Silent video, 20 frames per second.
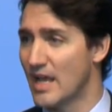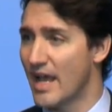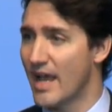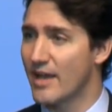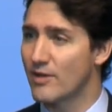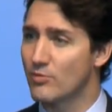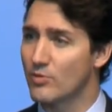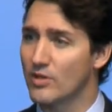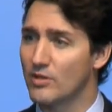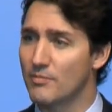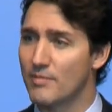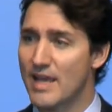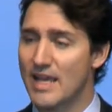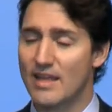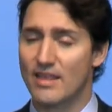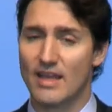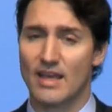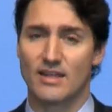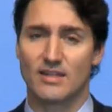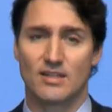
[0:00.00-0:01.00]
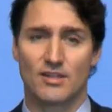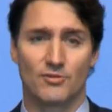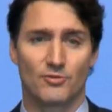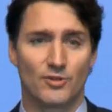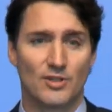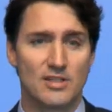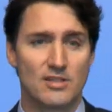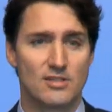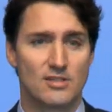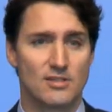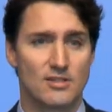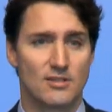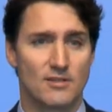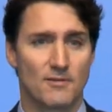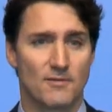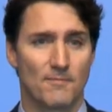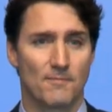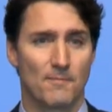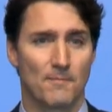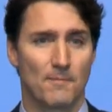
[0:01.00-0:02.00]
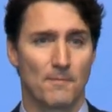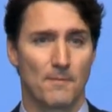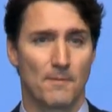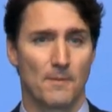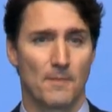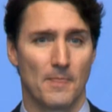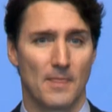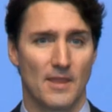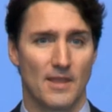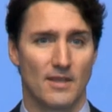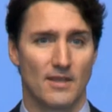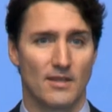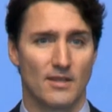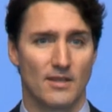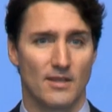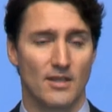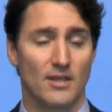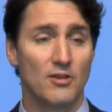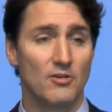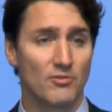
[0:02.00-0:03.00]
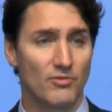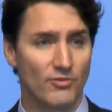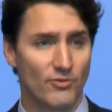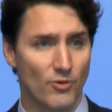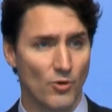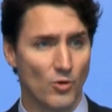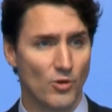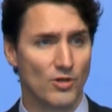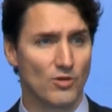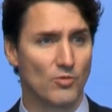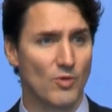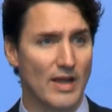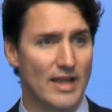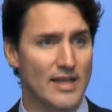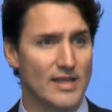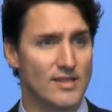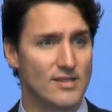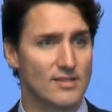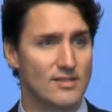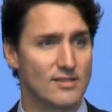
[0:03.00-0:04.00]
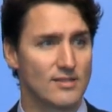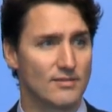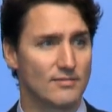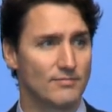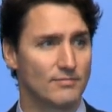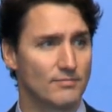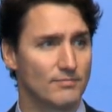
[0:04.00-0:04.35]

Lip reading: And we'll make that difference in four ways.